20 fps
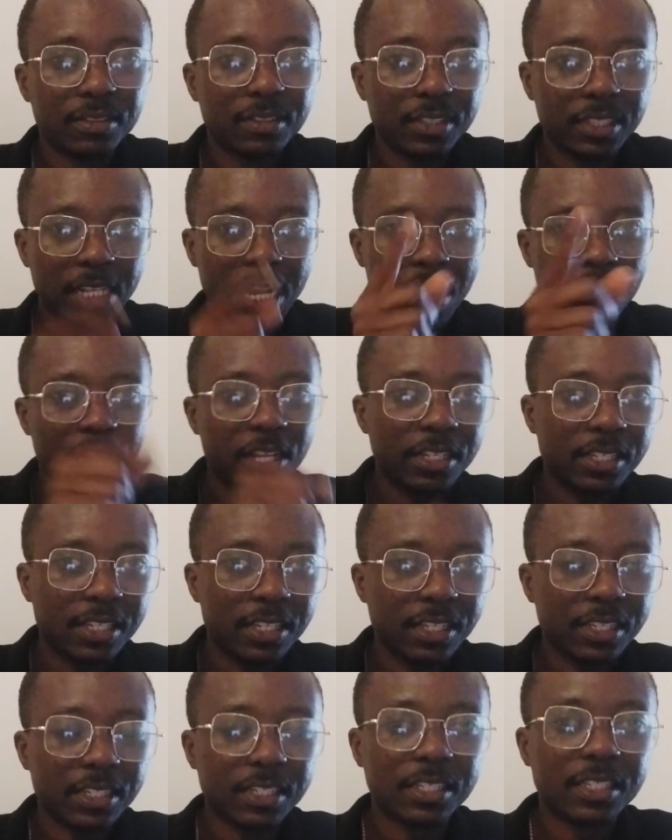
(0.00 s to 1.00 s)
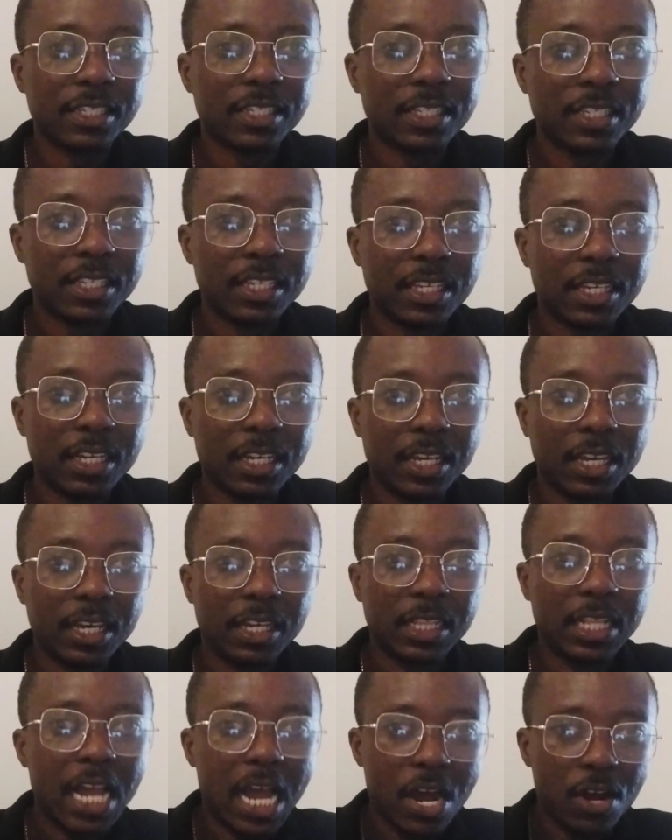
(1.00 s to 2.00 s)
Now listen.
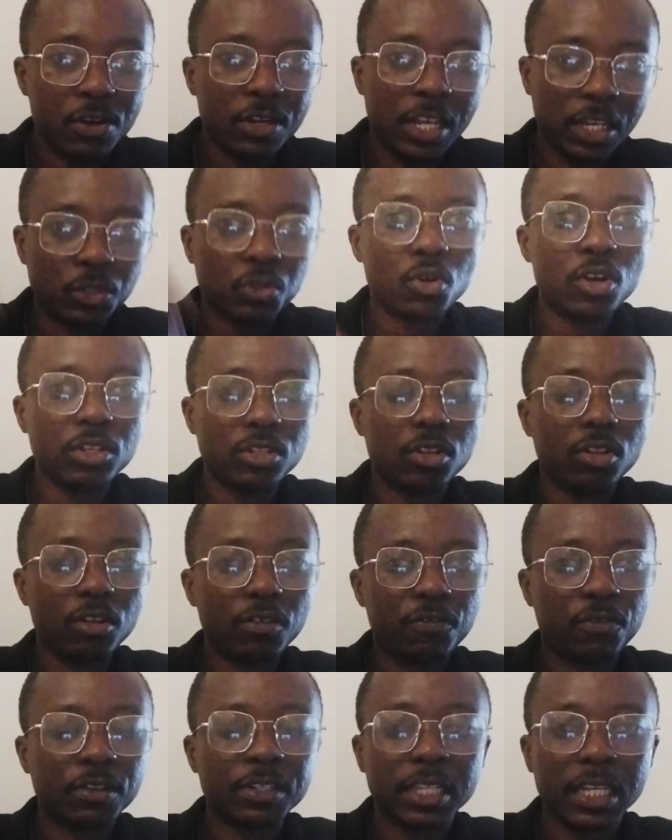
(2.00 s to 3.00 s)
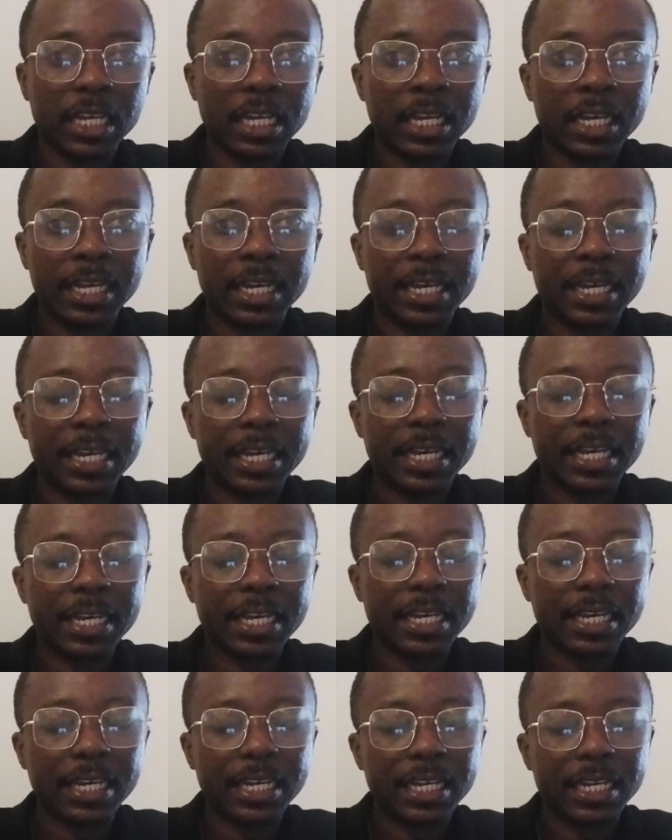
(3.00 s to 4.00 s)
Now he's going to look for
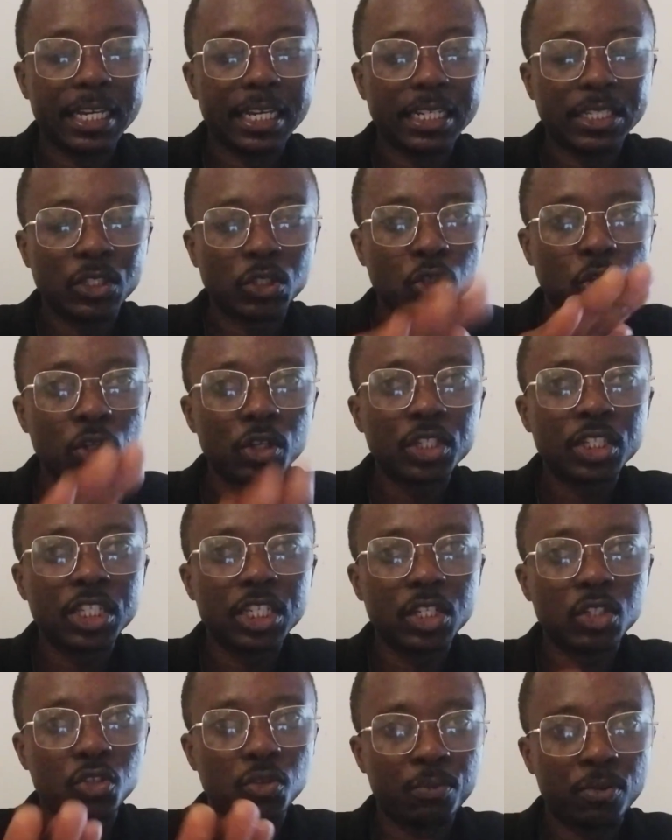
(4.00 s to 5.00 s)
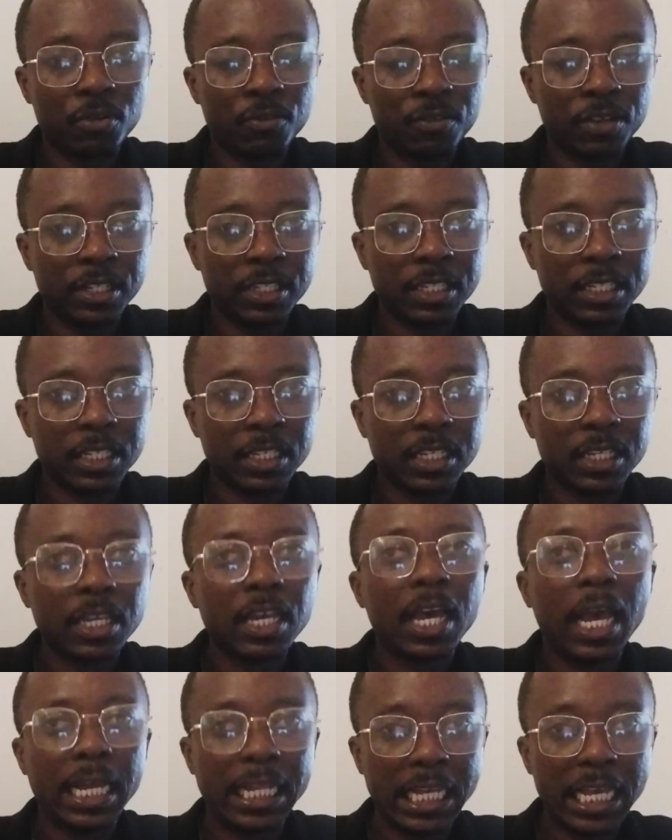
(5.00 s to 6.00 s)
the solution to poverty,
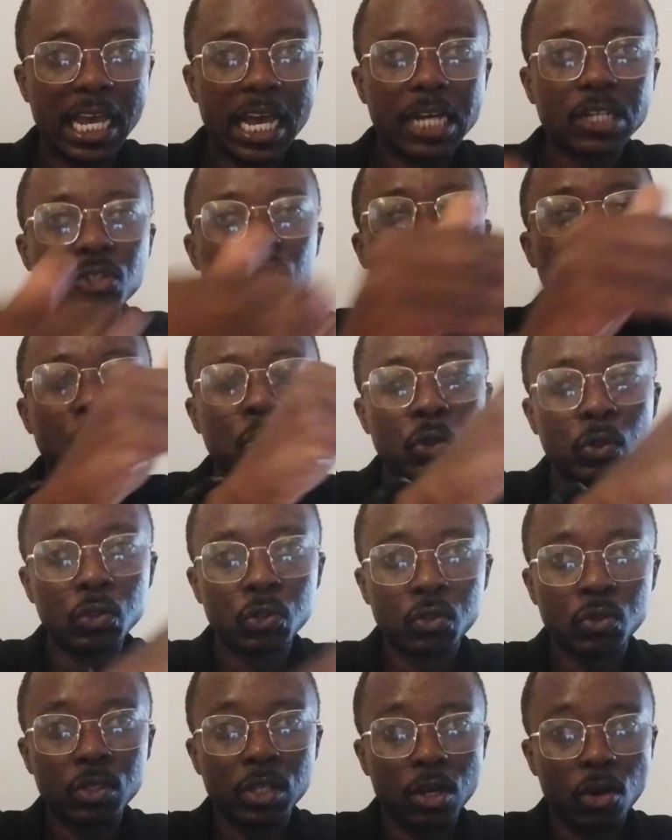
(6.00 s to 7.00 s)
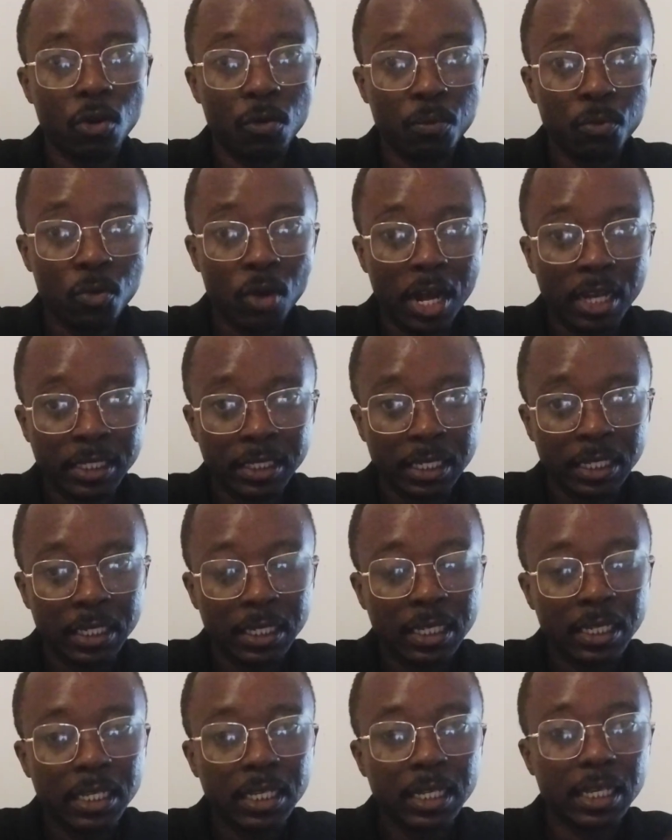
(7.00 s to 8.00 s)
and he has to go to the Obuasi.
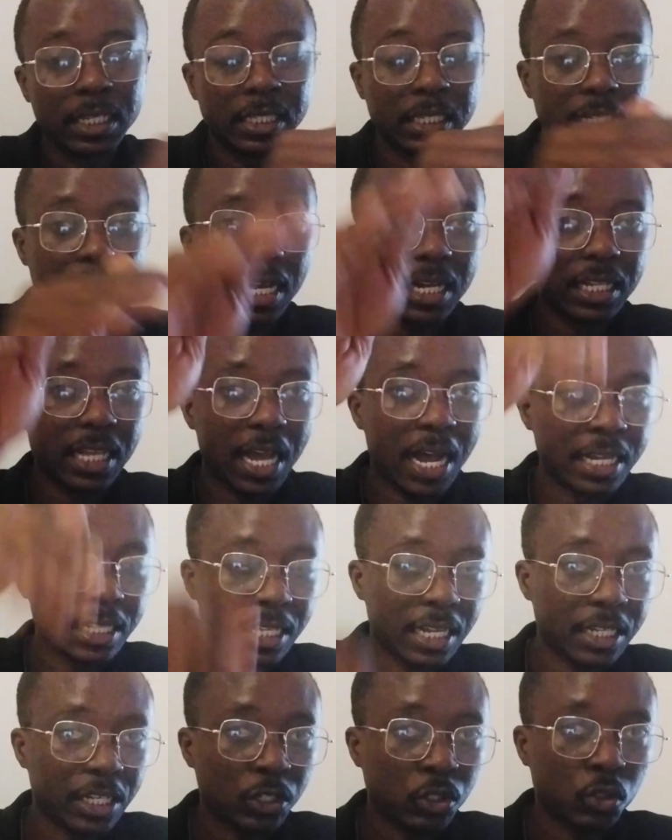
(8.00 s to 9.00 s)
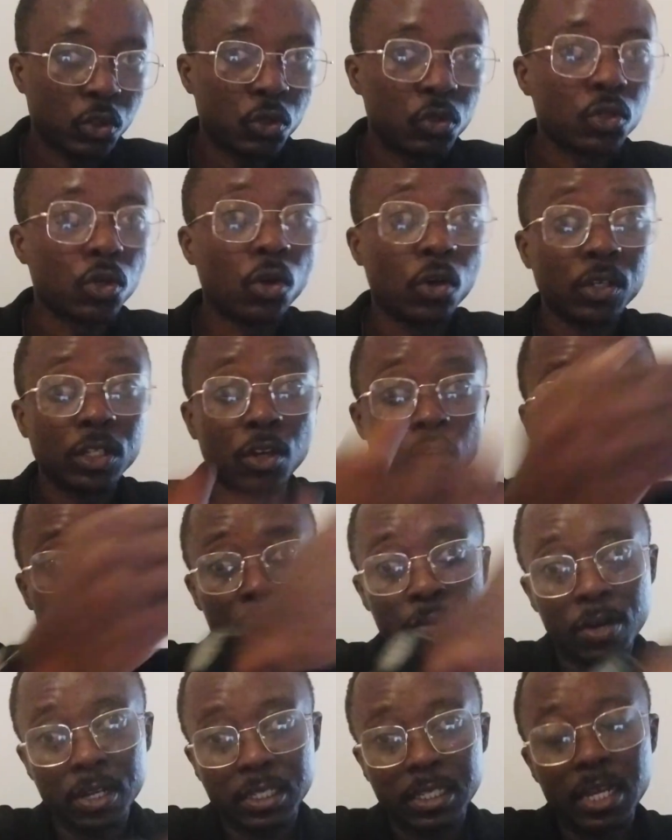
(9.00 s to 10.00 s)
It's either the under the stone or the
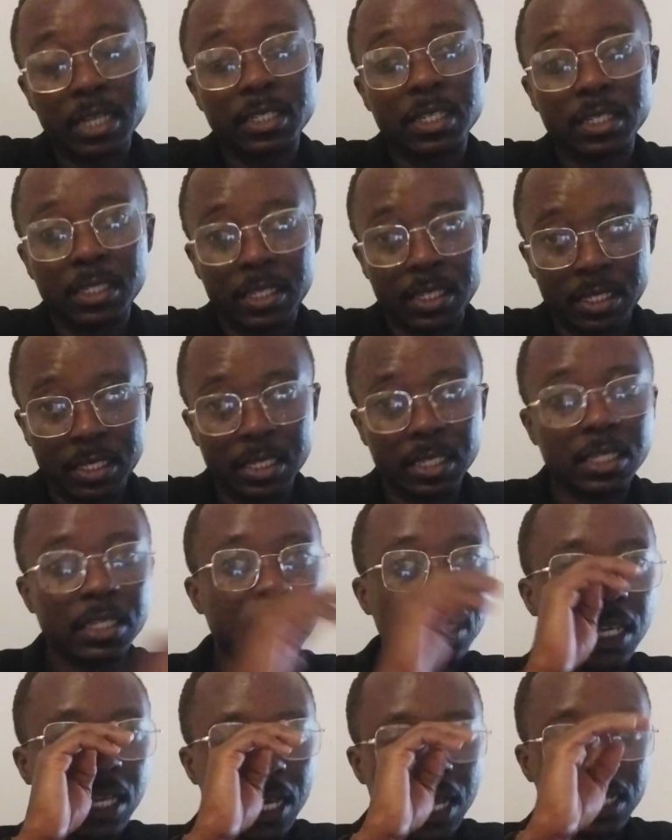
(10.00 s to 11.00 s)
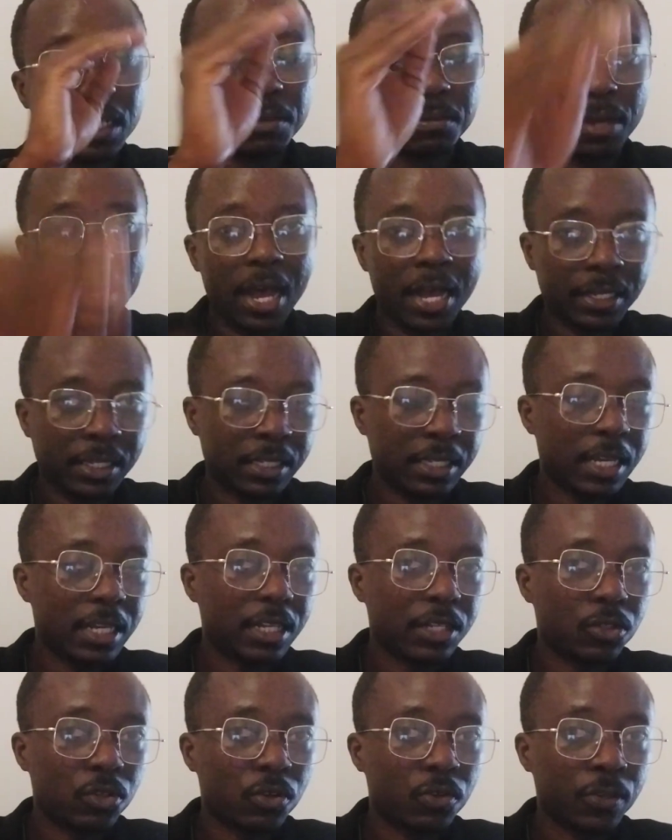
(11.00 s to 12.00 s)
Obuasi as a city. And I said
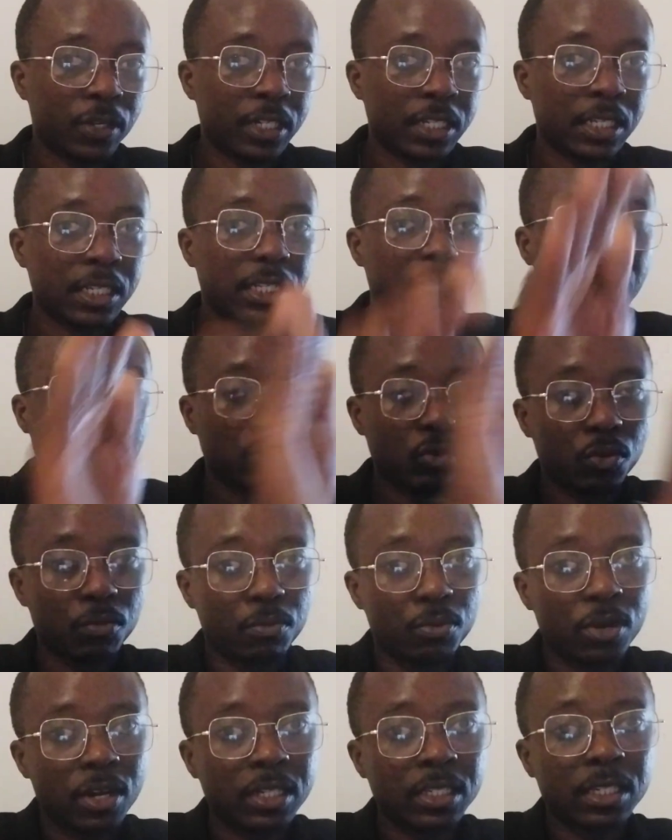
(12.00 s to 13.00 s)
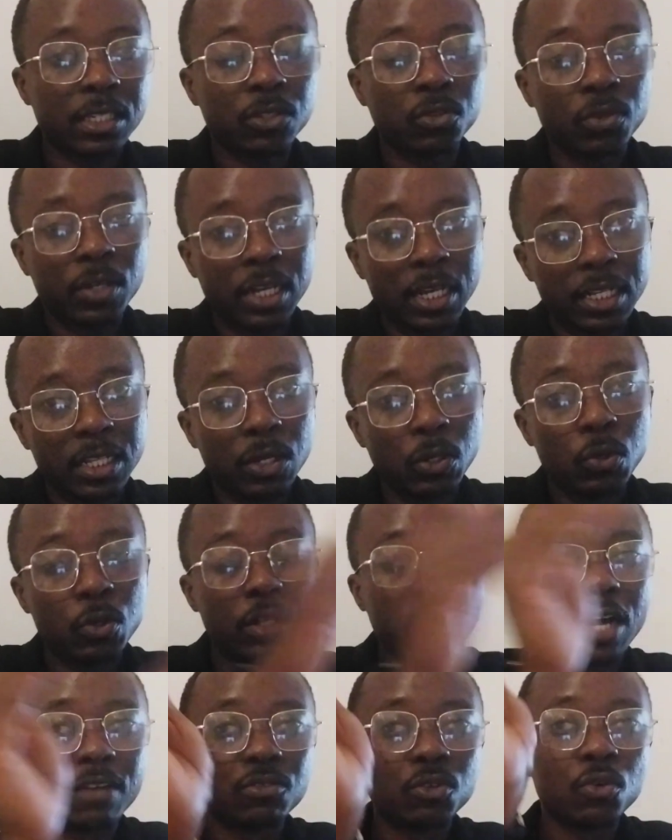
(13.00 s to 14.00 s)
it already. That Obuasi, to get the gold, they
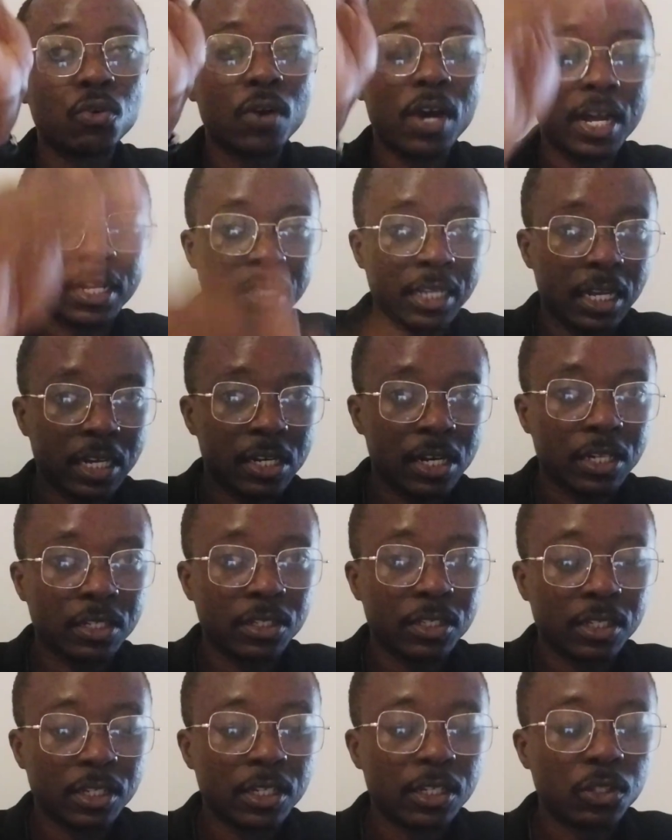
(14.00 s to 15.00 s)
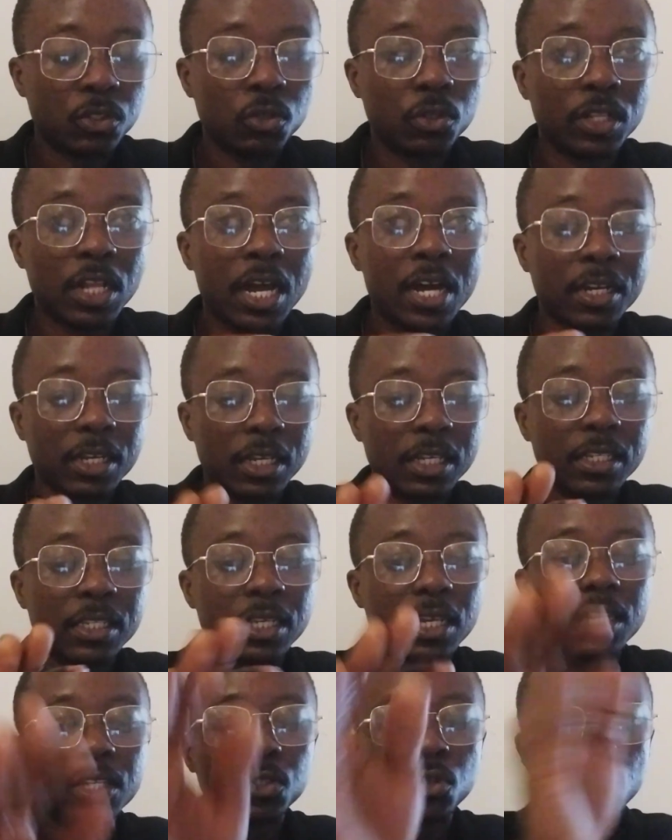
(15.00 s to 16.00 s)
have to go underground. So now he
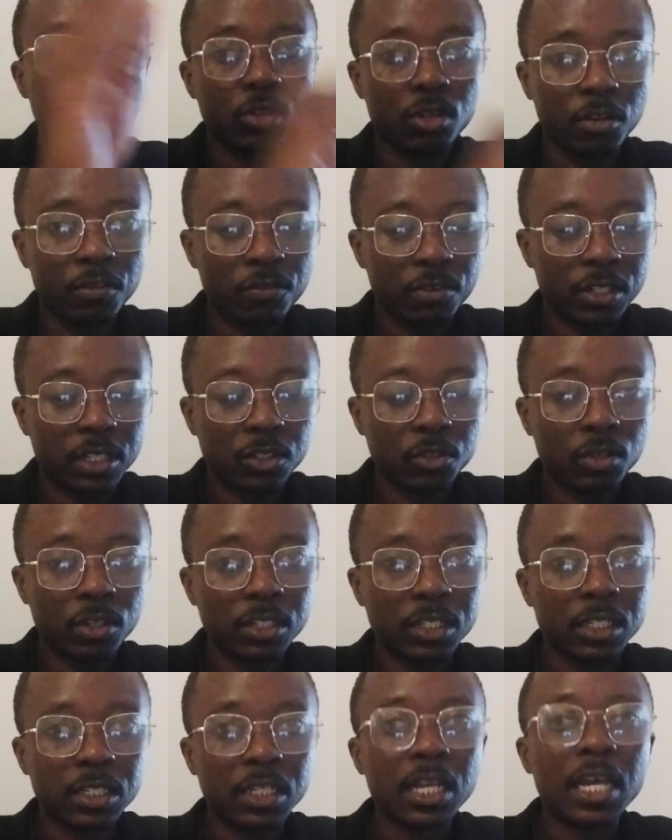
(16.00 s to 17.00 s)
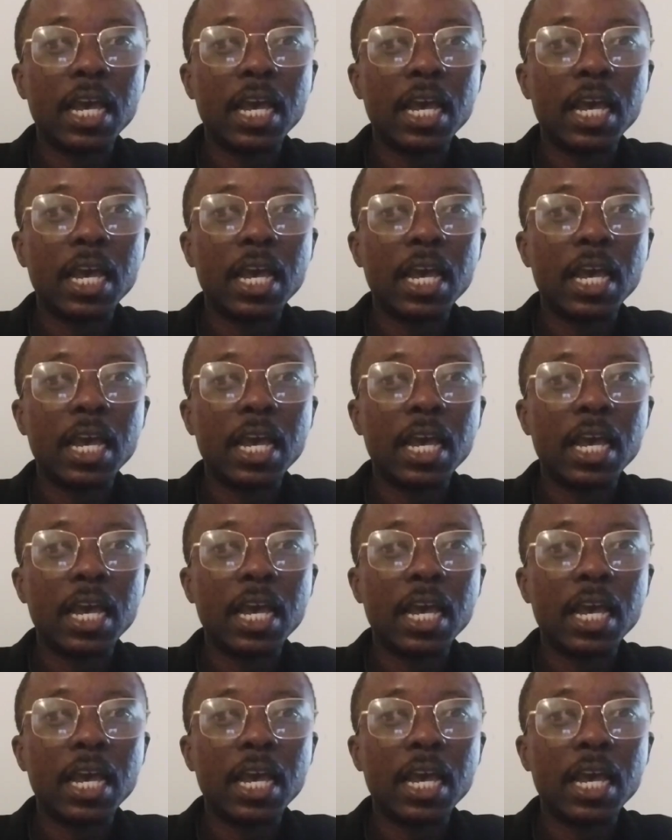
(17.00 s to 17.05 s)
said he's going to look for the solution.